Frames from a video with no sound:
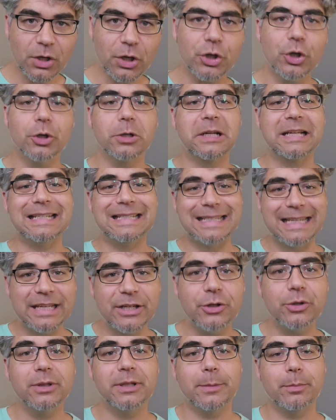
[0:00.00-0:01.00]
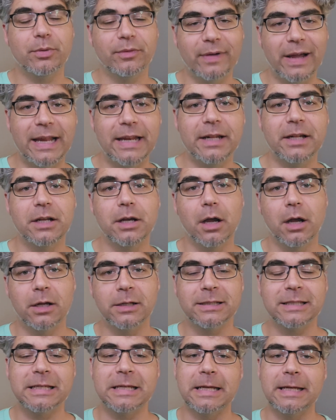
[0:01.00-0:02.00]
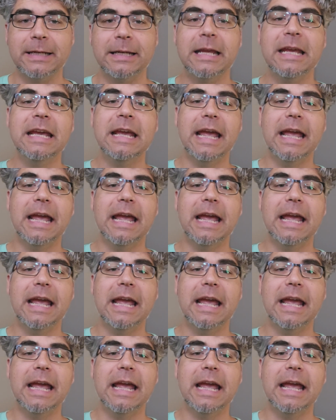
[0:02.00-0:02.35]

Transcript: you're continually providing content